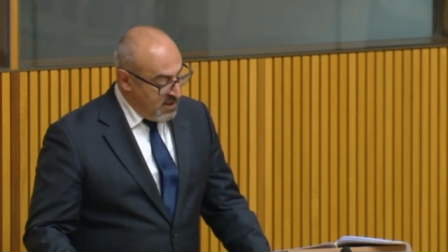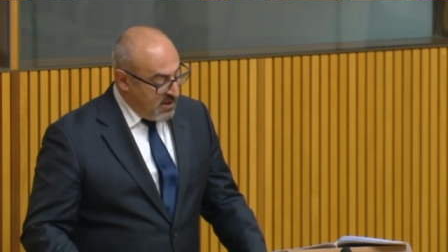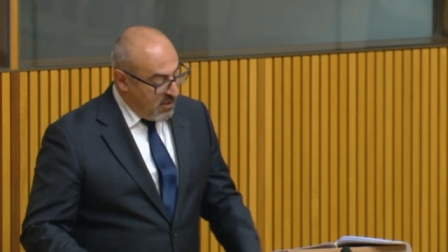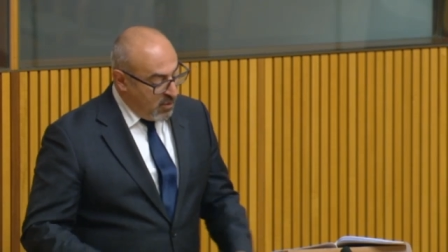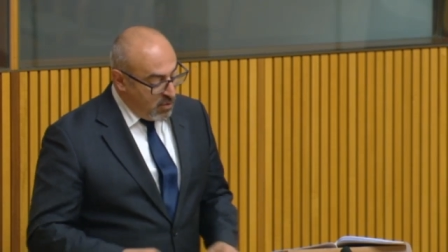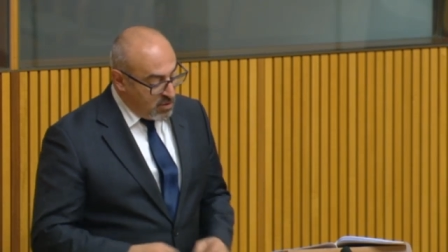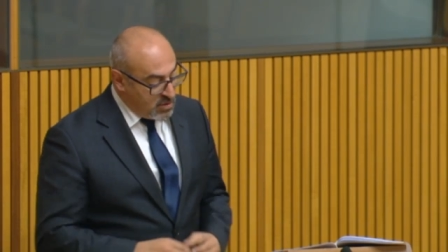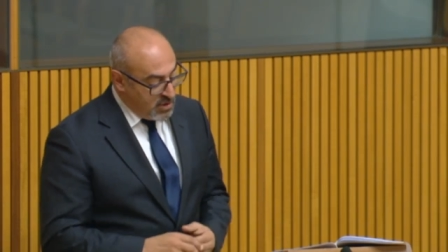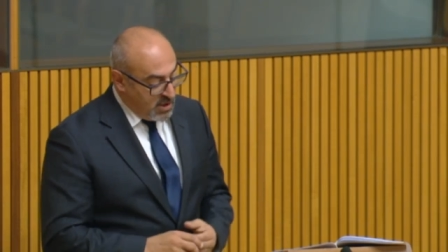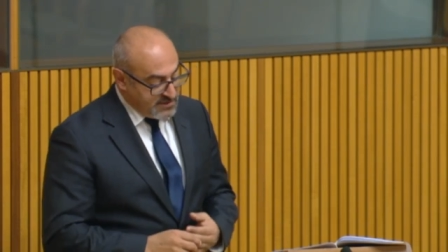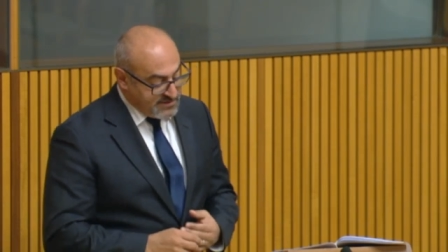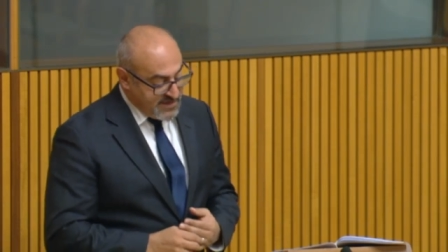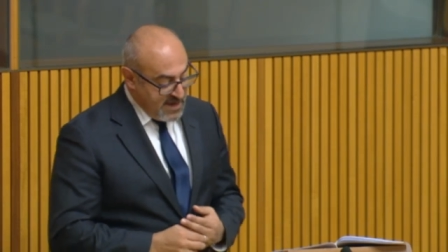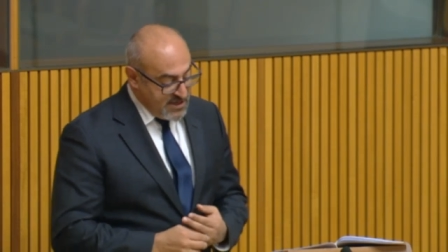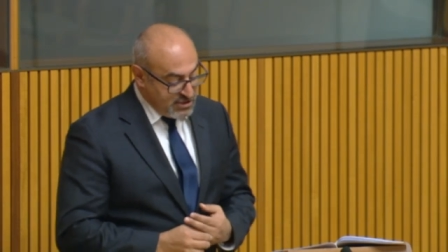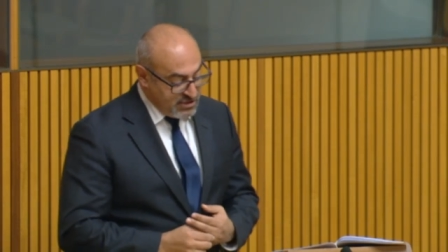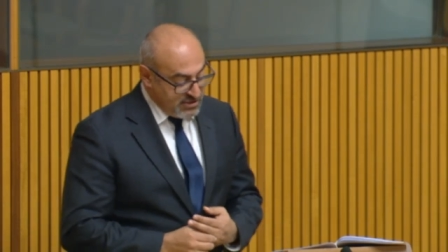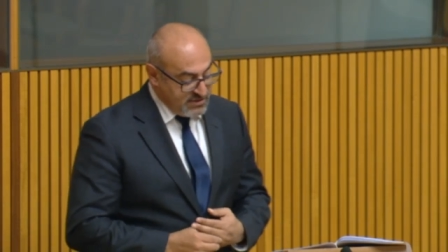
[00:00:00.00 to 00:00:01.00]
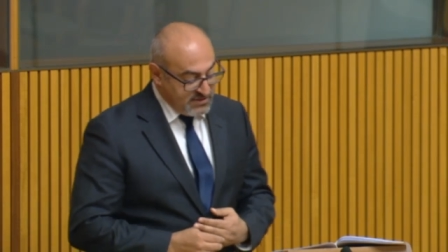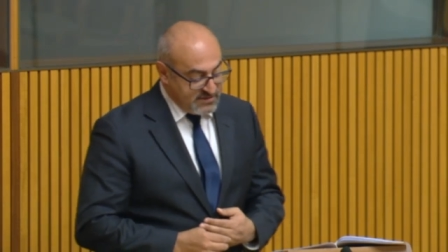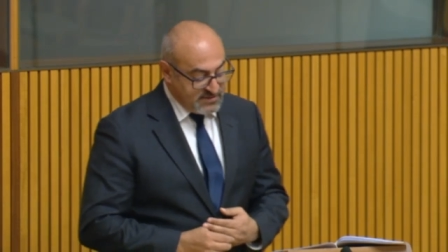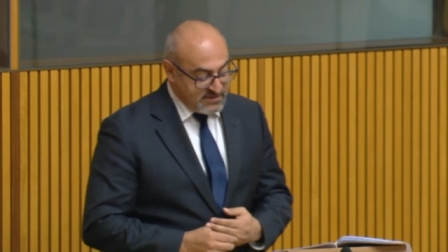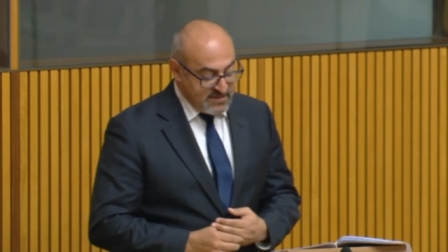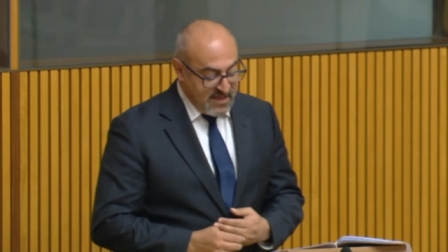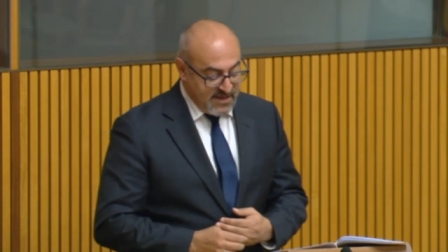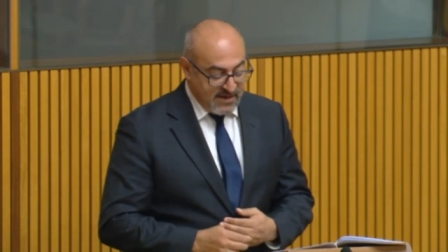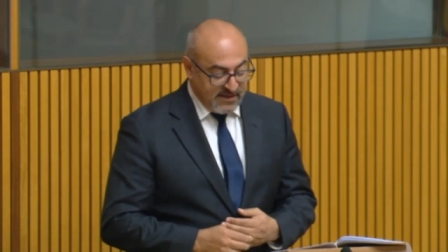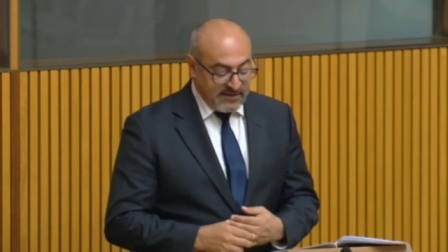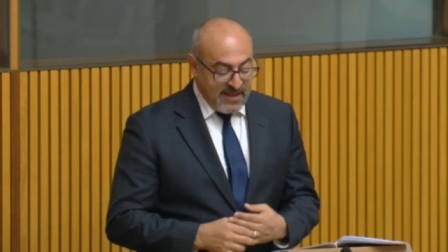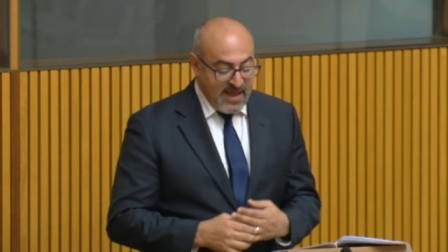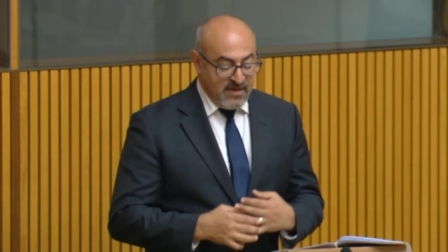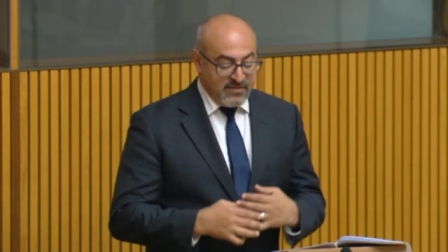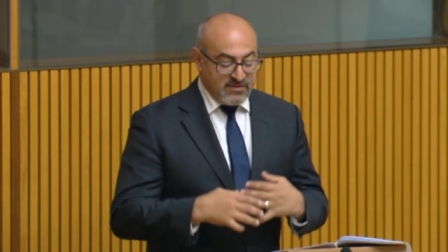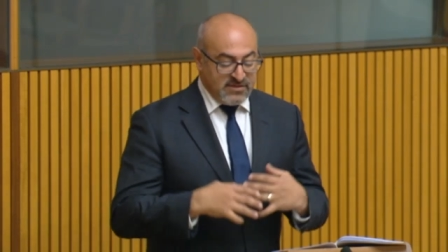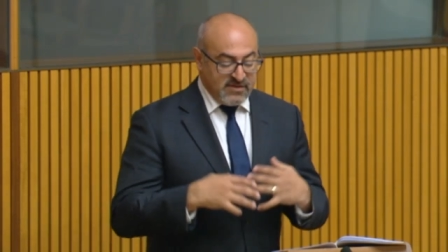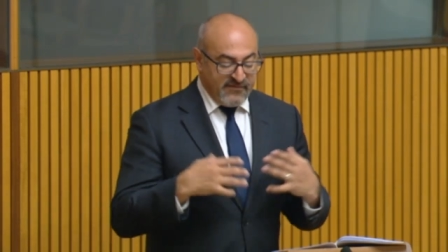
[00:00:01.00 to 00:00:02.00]
organisations that allow
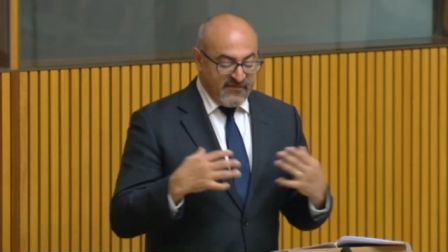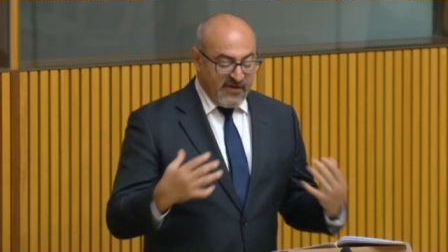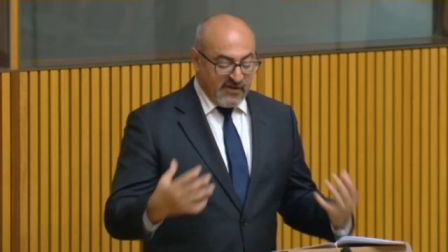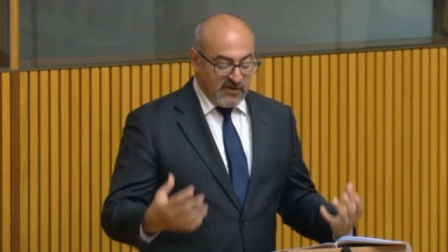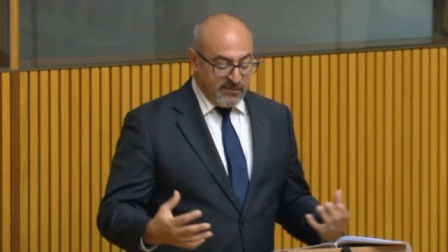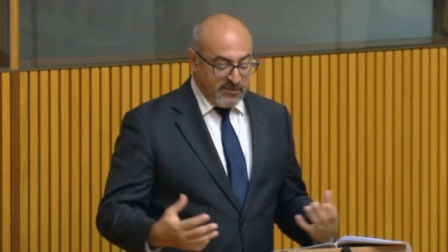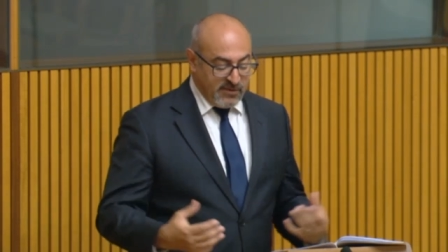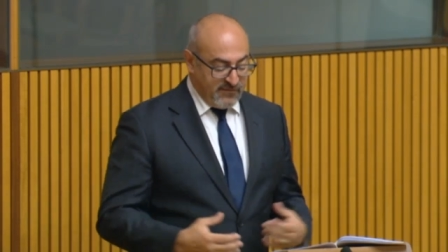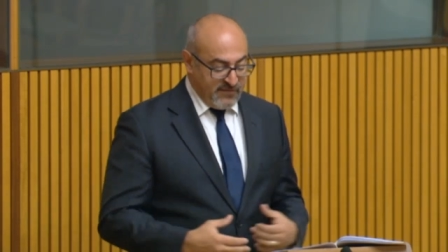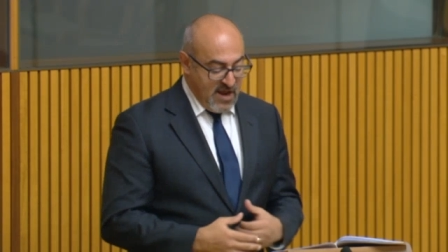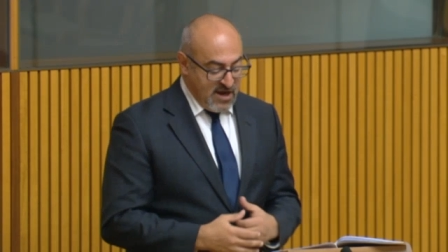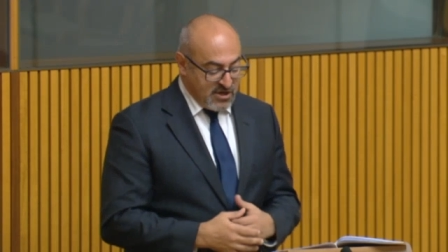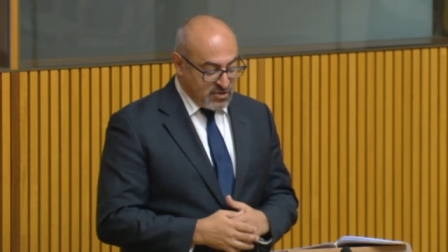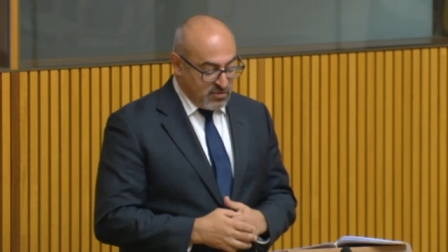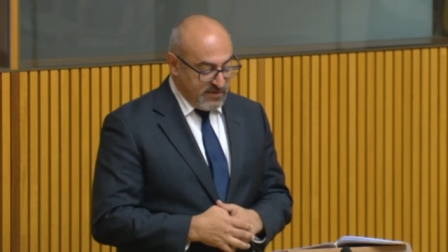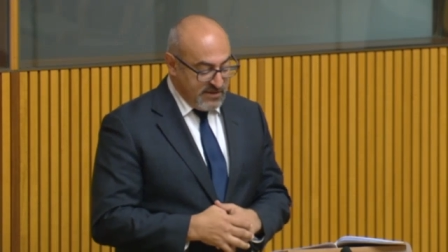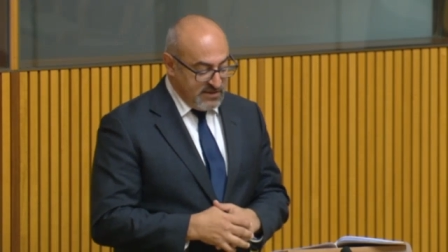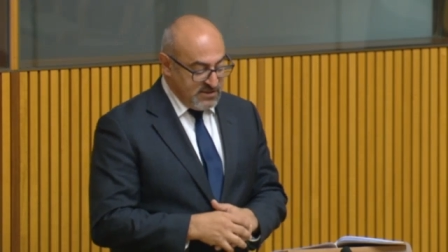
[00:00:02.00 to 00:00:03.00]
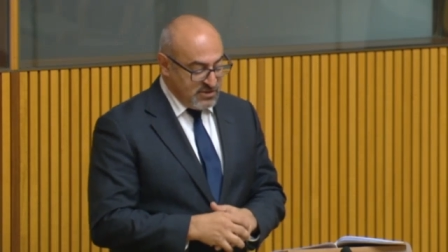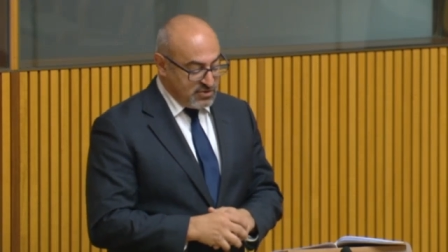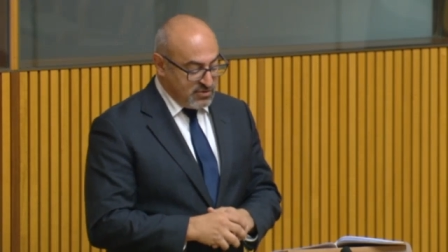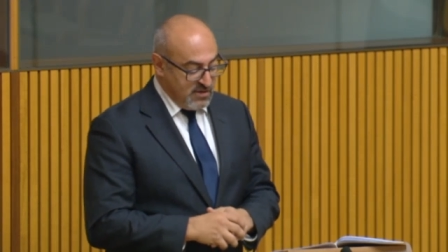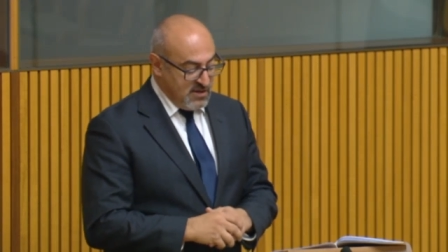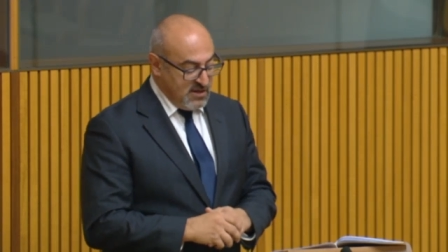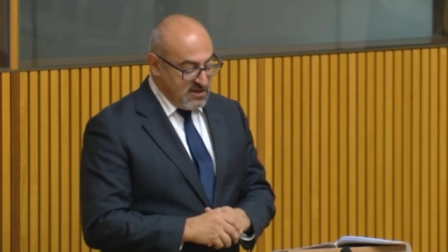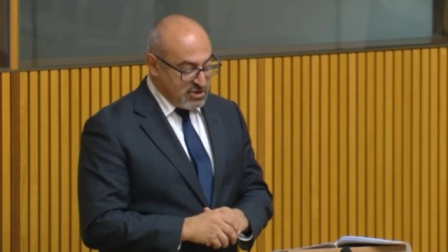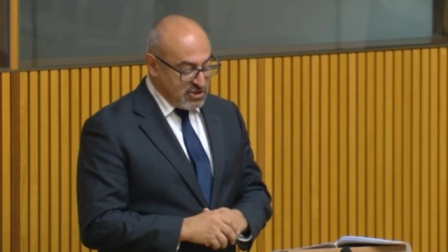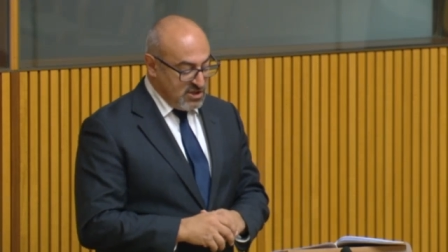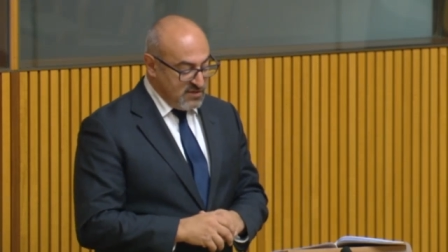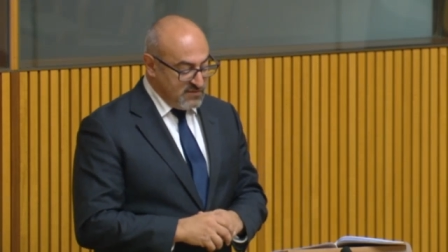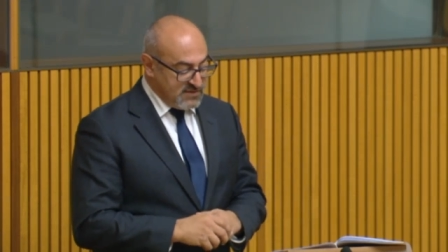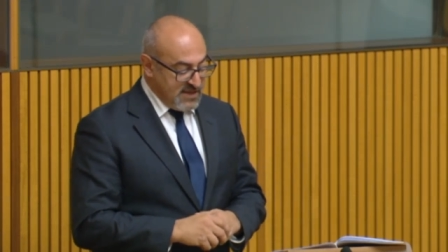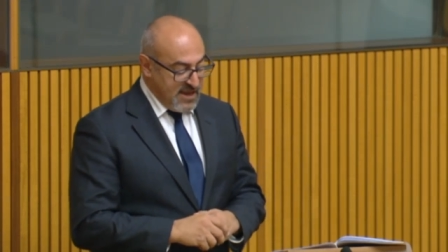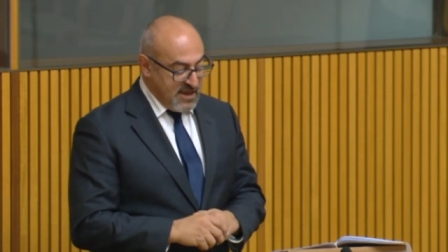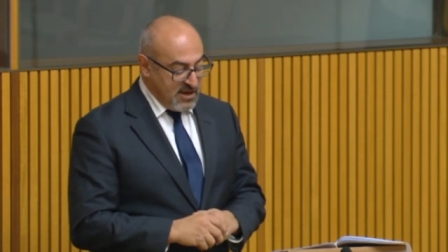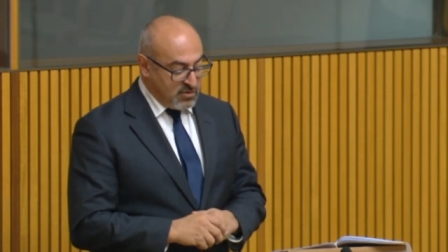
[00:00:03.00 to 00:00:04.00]
the development of national industry initiatives
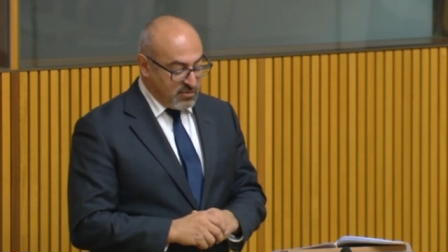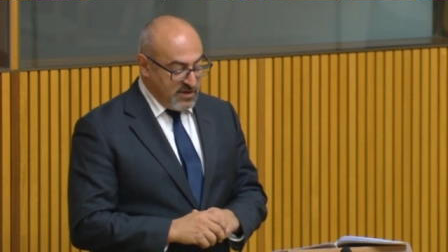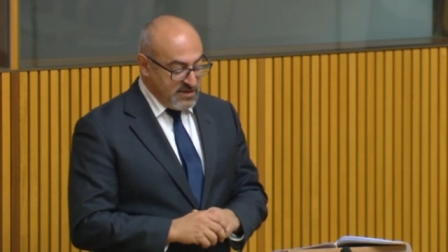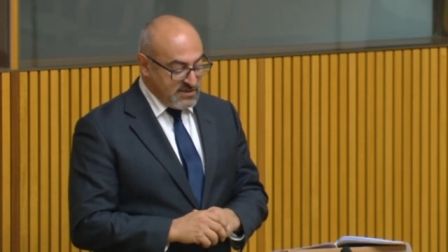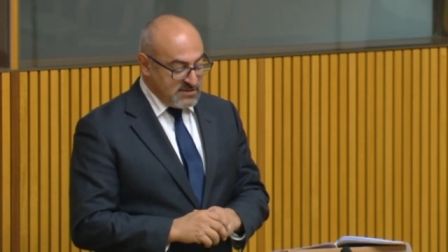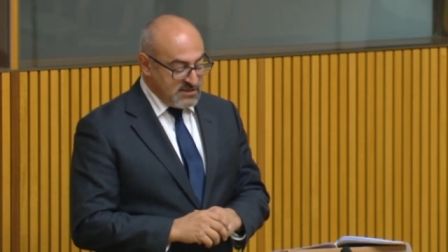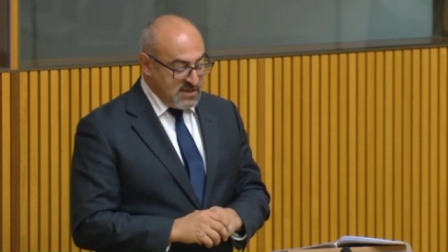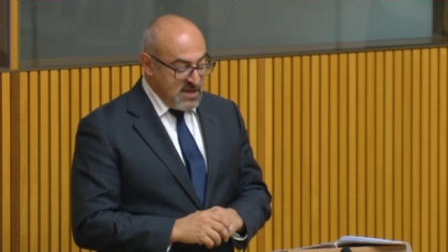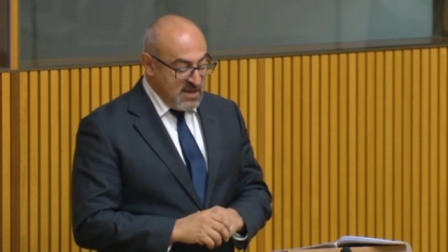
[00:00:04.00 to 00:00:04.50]
that increase